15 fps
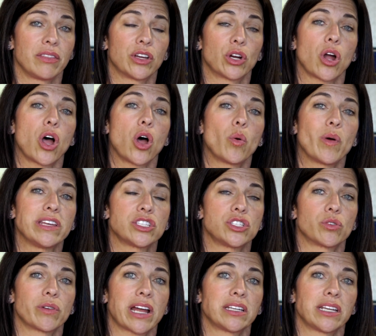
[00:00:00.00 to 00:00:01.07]
They're always
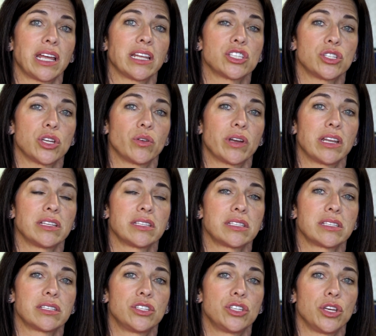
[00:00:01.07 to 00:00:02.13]
directing
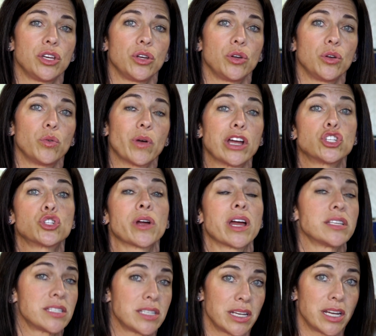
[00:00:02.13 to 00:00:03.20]
students to a
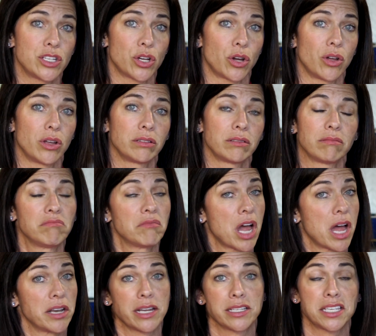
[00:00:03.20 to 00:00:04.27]
trusted adult,
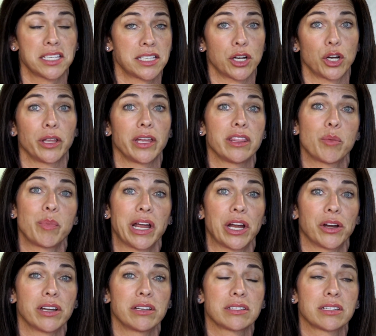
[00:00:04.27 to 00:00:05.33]
not necessarily the
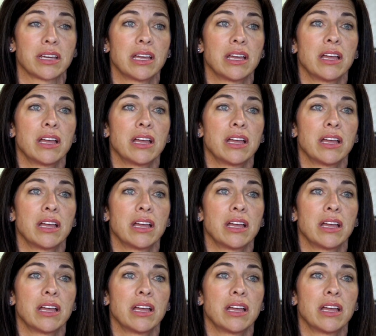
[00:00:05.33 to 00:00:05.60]
parent.